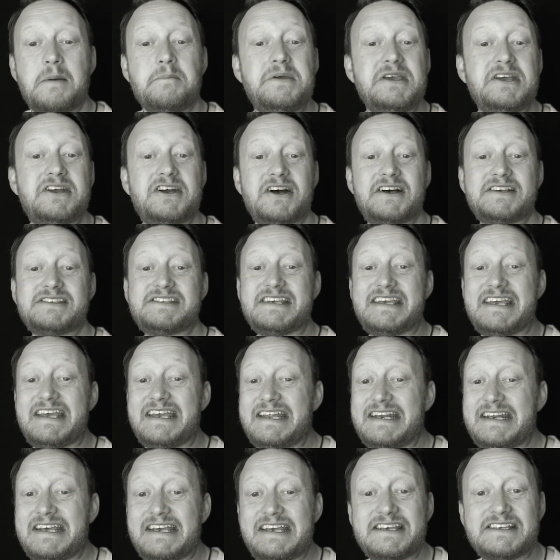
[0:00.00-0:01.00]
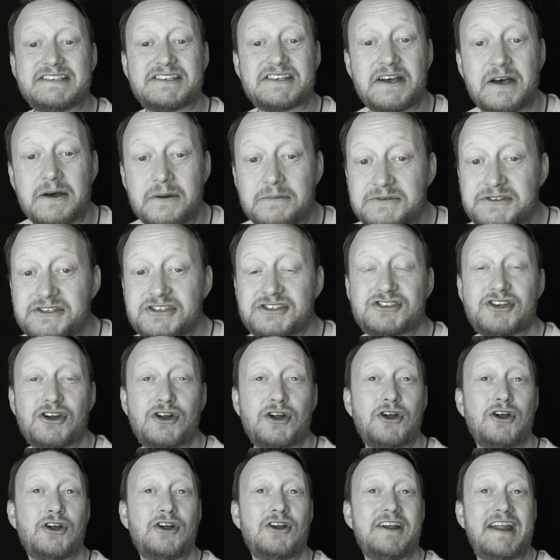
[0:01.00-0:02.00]
because it is
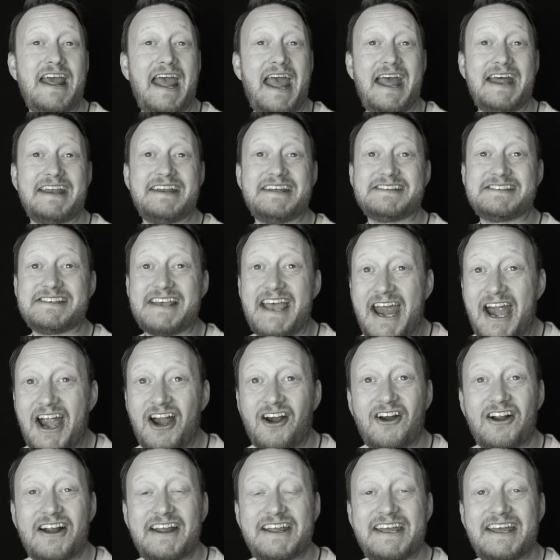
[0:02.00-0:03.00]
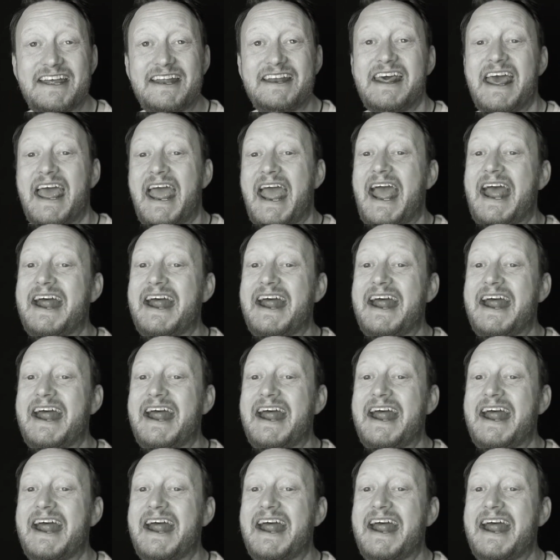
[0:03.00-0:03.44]
absurd and it's arrogant.